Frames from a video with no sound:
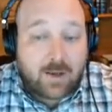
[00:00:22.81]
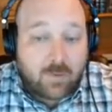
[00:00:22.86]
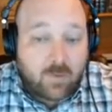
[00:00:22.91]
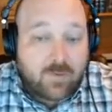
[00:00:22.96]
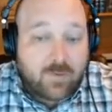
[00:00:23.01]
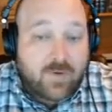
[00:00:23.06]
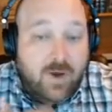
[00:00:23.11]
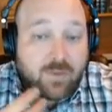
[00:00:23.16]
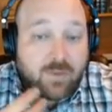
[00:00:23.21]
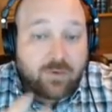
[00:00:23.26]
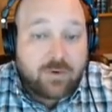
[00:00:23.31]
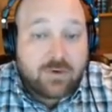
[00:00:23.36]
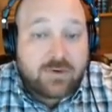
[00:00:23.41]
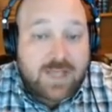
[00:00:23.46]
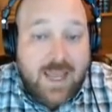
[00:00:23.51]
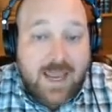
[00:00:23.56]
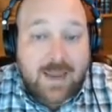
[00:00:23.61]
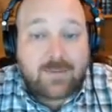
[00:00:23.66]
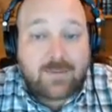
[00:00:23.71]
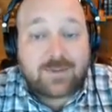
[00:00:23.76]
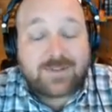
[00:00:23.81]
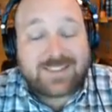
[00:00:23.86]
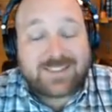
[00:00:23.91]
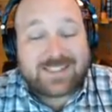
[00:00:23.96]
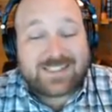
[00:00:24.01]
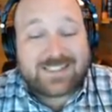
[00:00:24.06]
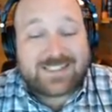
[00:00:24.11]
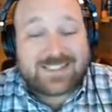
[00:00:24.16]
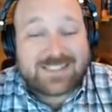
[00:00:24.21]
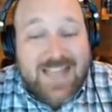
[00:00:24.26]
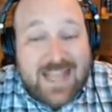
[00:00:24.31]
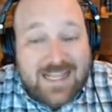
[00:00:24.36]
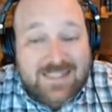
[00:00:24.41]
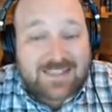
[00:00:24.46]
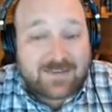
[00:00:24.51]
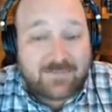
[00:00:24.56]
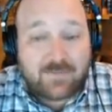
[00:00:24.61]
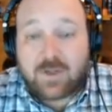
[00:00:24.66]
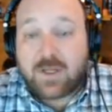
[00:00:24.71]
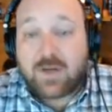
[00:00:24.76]
And we've gone through tables
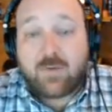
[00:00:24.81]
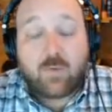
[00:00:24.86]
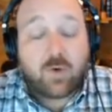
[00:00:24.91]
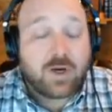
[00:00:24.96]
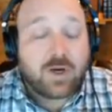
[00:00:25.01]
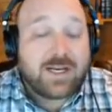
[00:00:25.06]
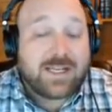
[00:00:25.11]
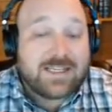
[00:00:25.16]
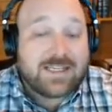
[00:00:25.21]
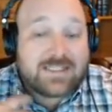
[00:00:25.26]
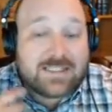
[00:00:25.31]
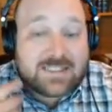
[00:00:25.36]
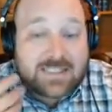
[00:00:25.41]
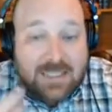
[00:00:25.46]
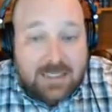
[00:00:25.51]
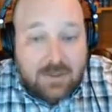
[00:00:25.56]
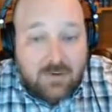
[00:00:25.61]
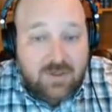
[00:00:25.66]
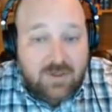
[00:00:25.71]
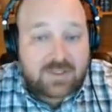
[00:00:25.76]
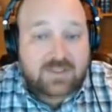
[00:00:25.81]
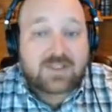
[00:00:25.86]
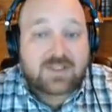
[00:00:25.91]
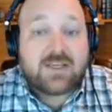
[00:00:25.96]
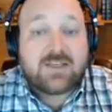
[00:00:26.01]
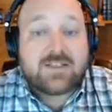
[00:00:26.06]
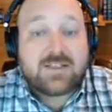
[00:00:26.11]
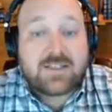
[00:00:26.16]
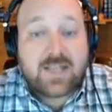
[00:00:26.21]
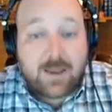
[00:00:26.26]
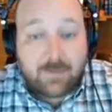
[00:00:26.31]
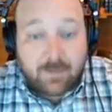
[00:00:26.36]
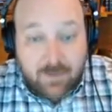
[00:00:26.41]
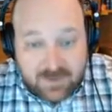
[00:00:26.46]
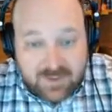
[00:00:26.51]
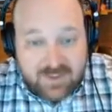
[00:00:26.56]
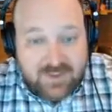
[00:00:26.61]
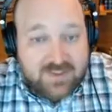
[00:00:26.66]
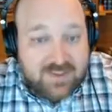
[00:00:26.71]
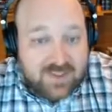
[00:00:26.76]
extensively, and we're going to continue to discuss
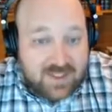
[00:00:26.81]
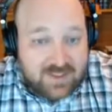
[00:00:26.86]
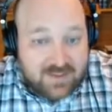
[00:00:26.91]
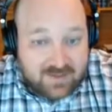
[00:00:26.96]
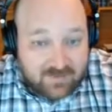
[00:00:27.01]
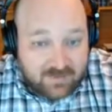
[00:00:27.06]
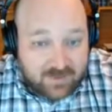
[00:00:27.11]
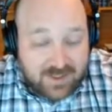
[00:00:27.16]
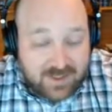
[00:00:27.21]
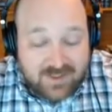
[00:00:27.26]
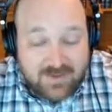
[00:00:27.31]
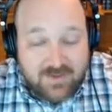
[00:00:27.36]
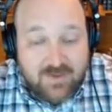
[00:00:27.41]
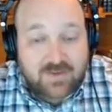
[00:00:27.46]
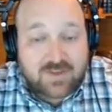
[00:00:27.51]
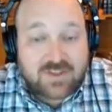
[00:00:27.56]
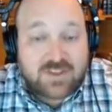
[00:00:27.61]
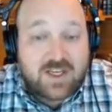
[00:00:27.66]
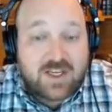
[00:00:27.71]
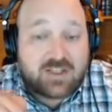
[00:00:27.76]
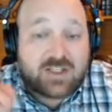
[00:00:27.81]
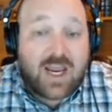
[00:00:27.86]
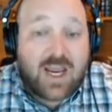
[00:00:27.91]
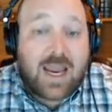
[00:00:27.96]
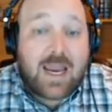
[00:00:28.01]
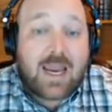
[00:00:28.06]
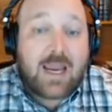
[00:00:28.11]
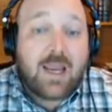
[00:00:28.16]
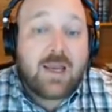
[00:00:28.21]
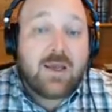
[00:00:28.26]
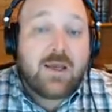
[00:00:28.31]
tables extensively because they're such a